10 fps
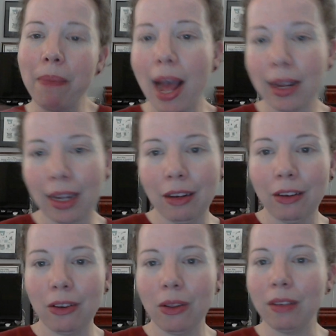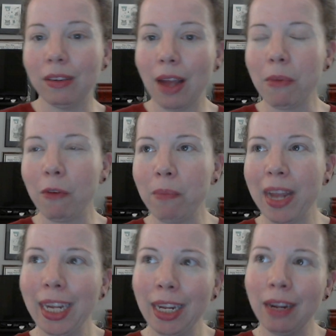back into the stem of
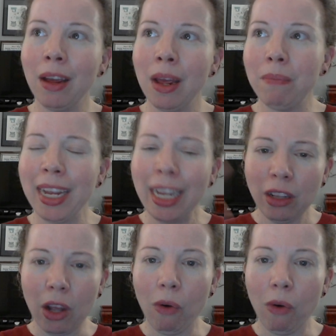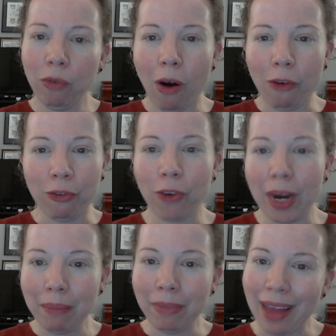making the overall
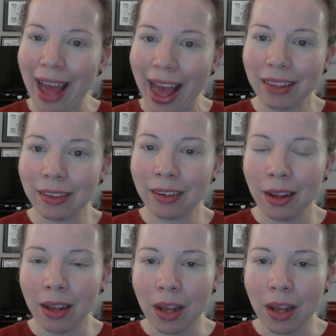frame last.